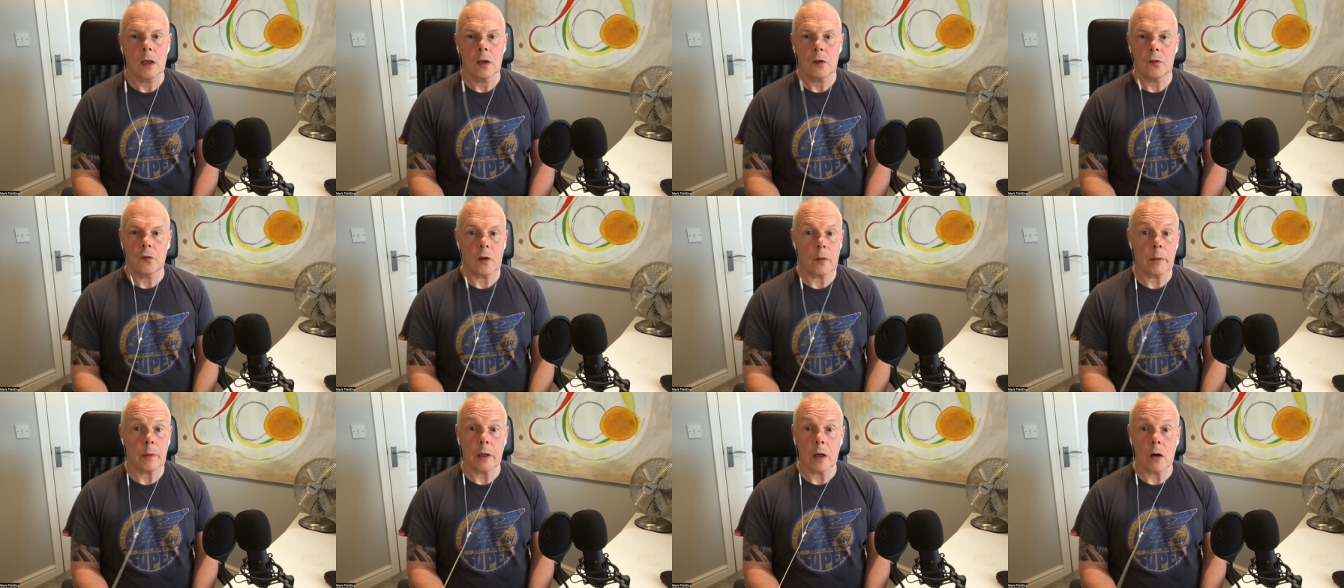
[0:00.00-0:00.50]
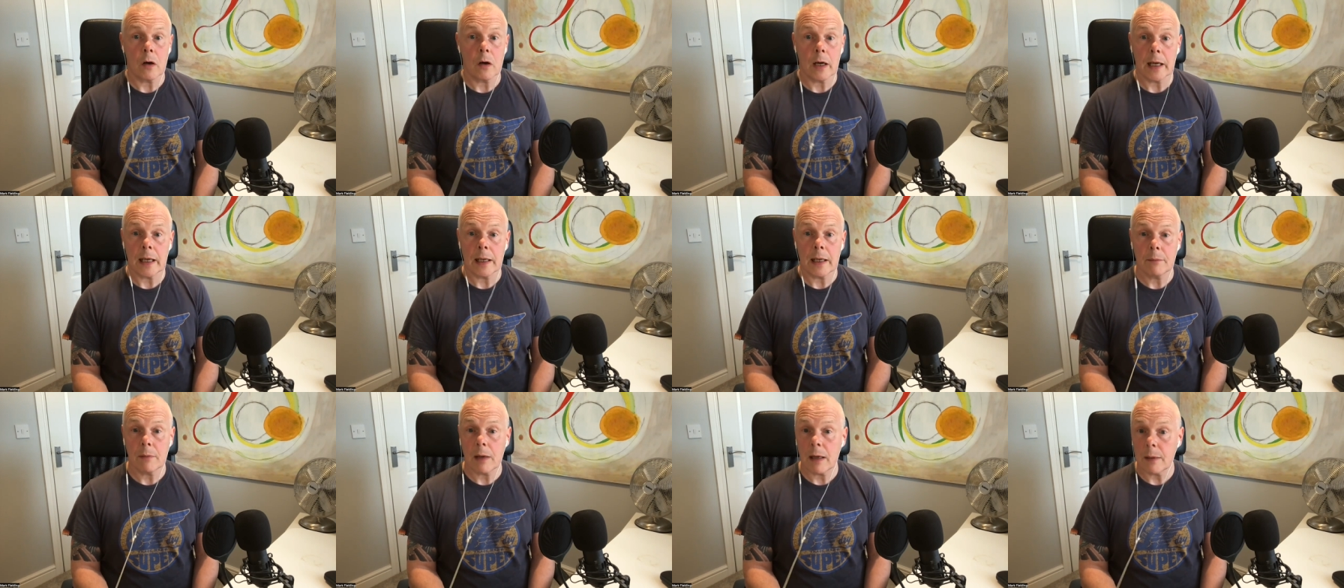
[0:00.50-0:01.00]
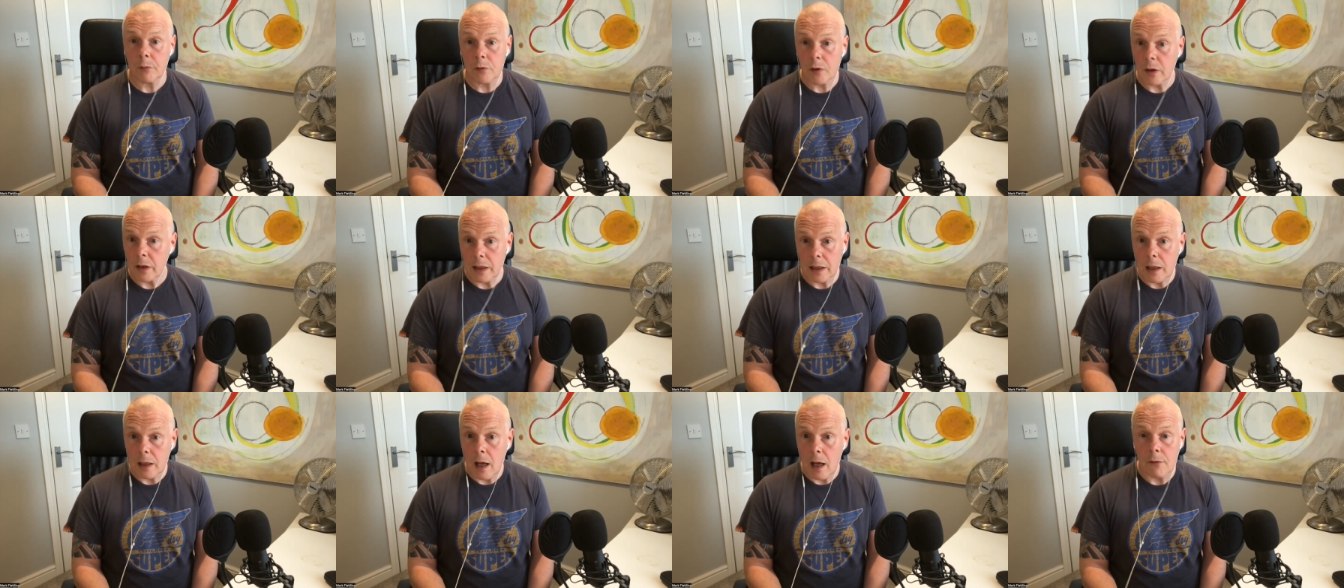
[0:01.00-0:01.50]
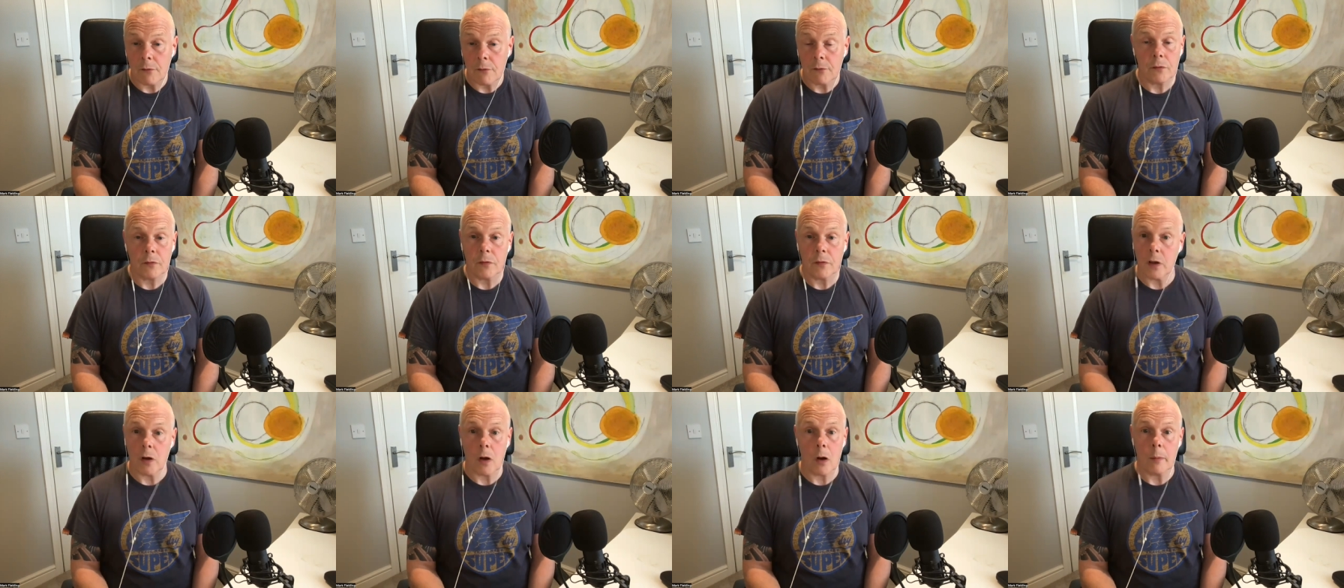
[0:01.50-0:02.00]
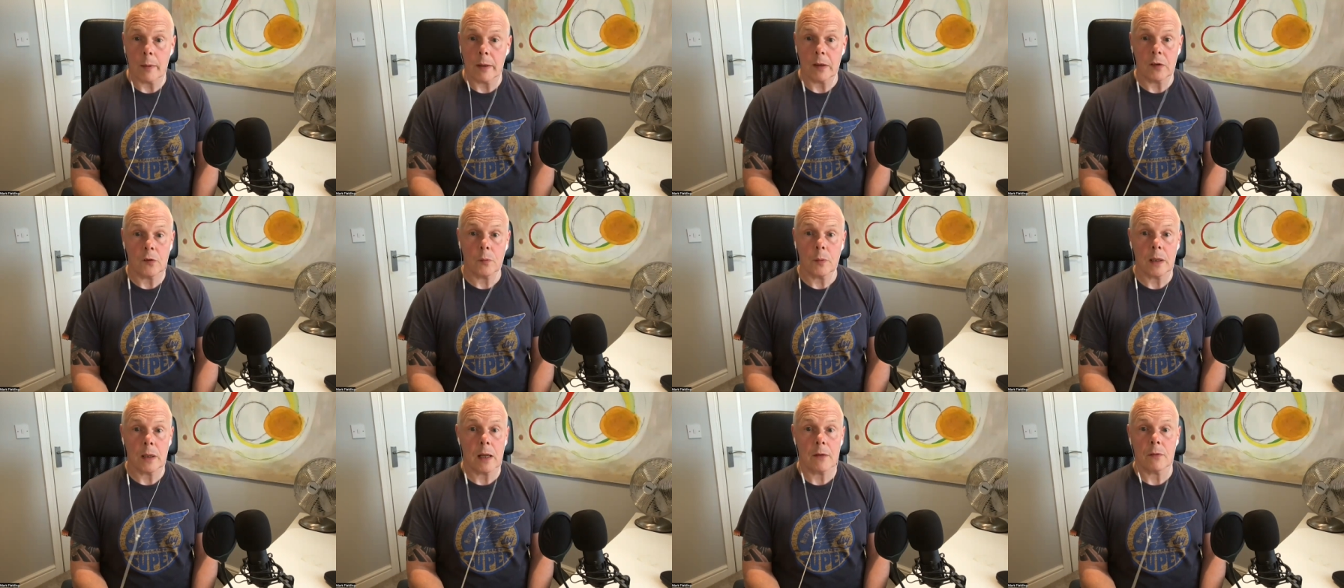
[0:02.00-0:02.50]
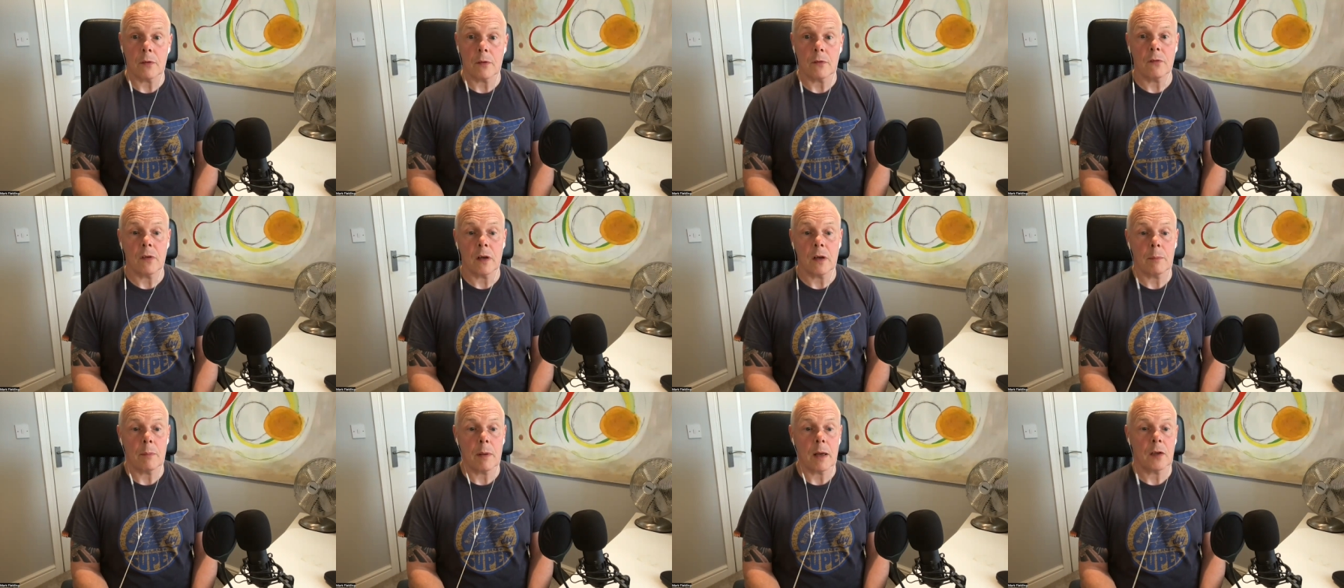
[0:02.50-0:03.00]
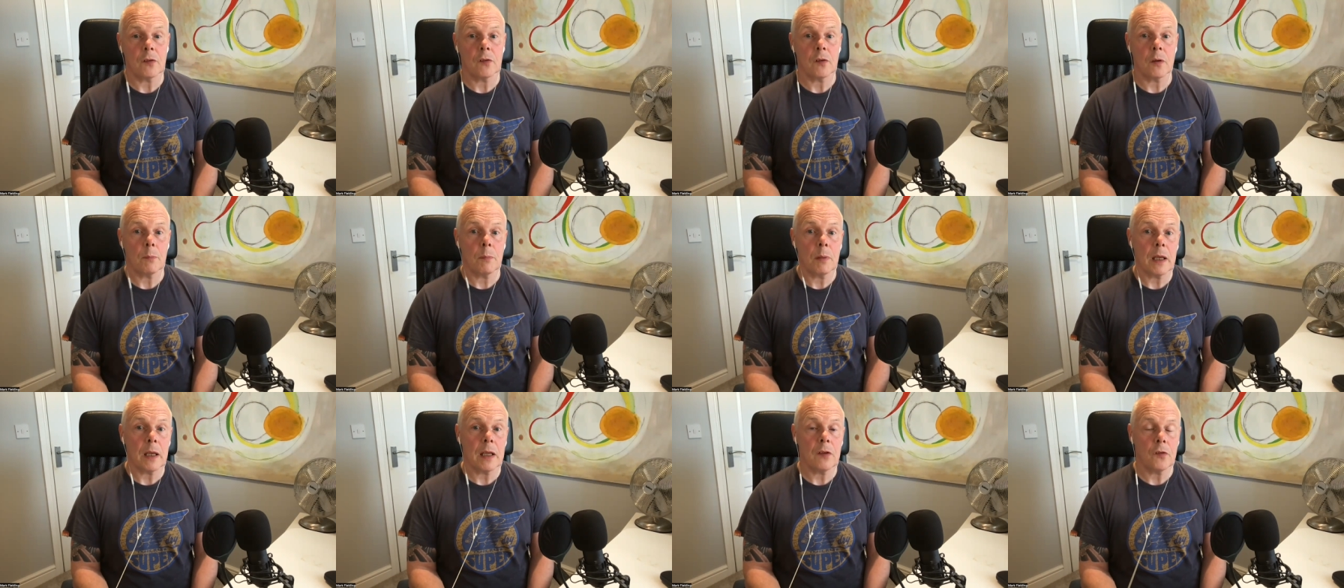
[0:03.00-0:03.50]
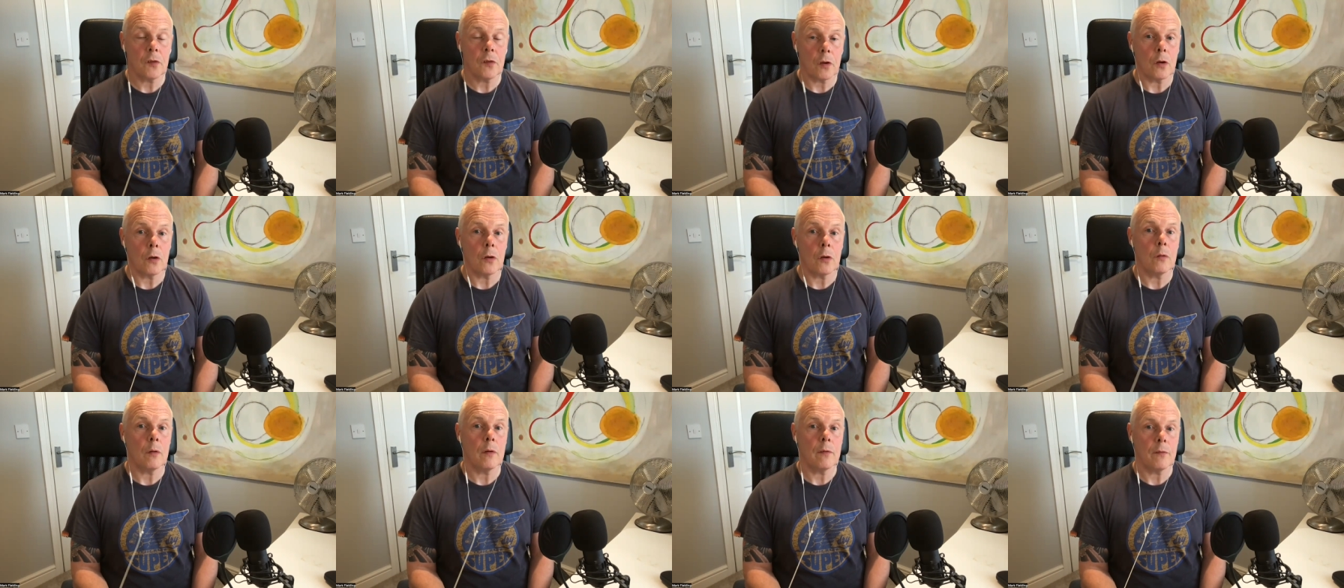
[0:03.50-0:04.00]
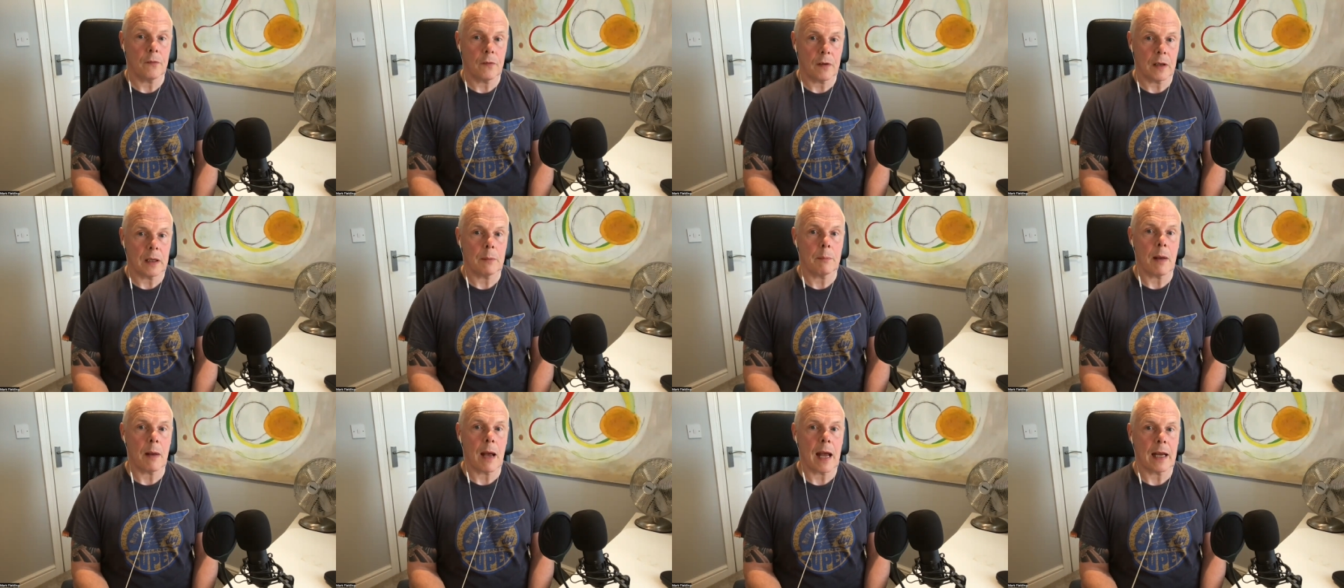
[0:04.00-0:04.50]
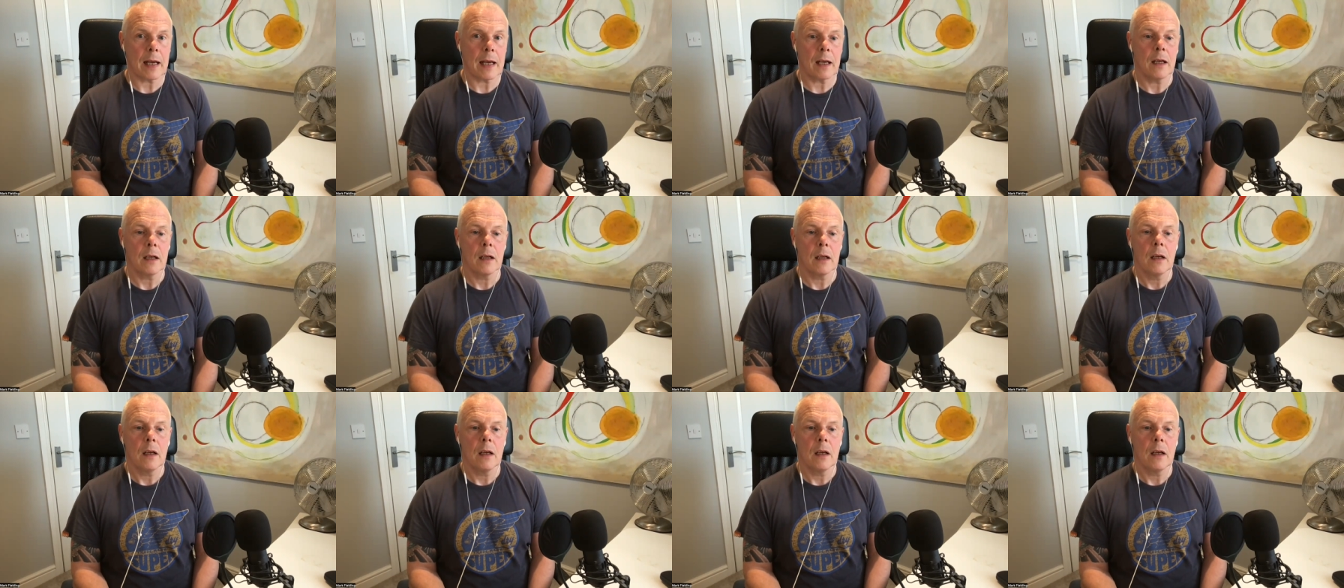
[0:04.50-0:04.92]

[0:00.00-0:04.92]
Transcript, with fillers: Joe and I absolutely love the comments. We love the feedback. So please do feedback.